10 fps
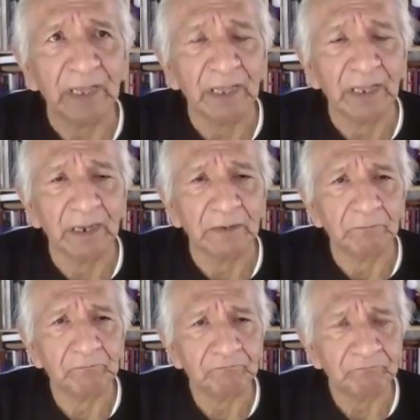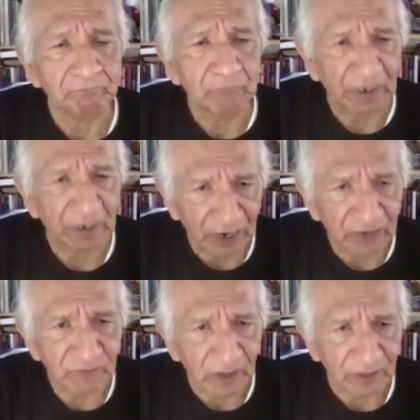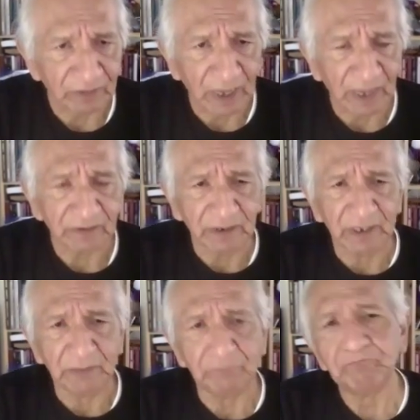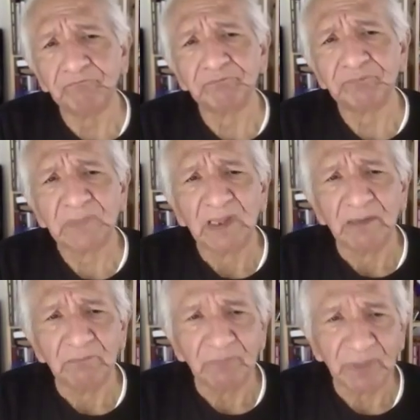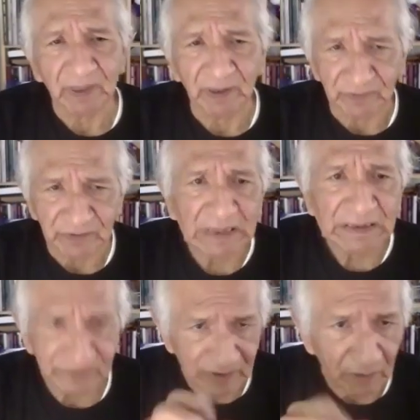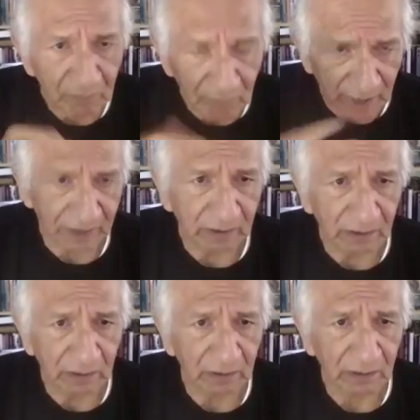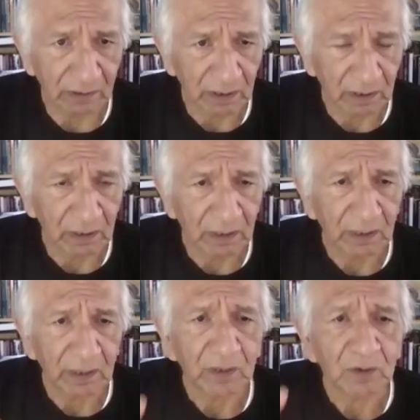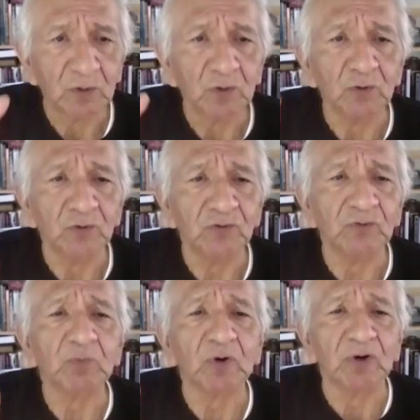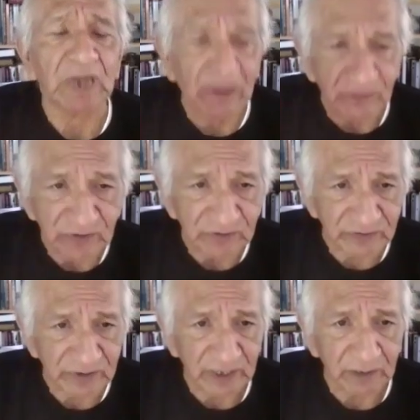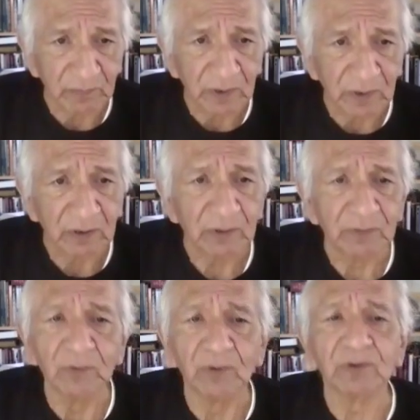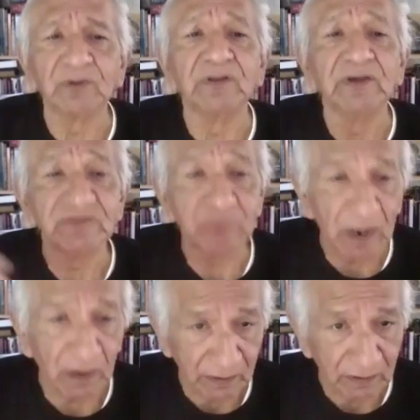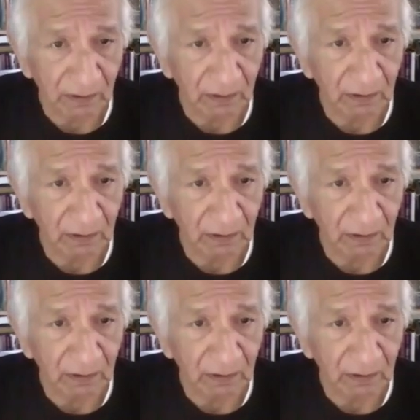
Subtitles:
And my grandfather got the name because somebody couldn't pronounce his name, nor could they spell it.